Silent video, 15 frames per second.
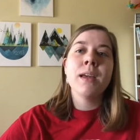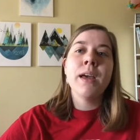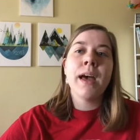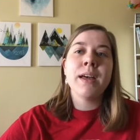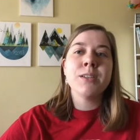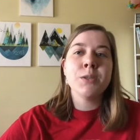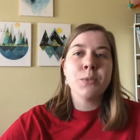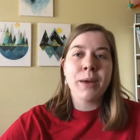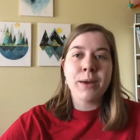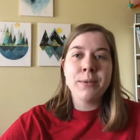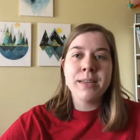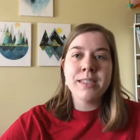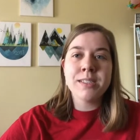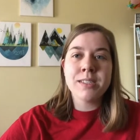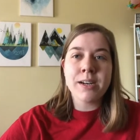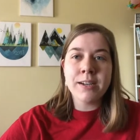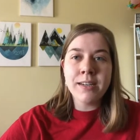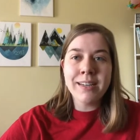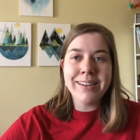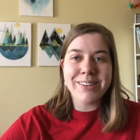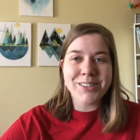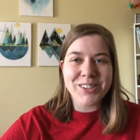So why don't we get started
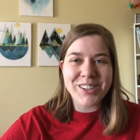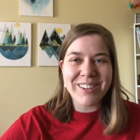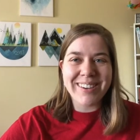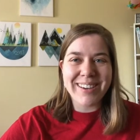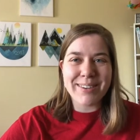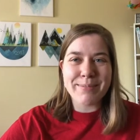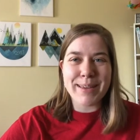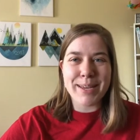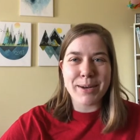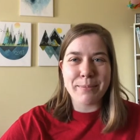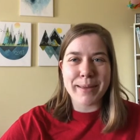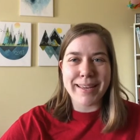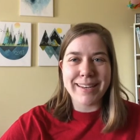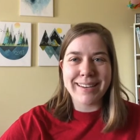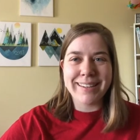and I'll show you how to make your paint.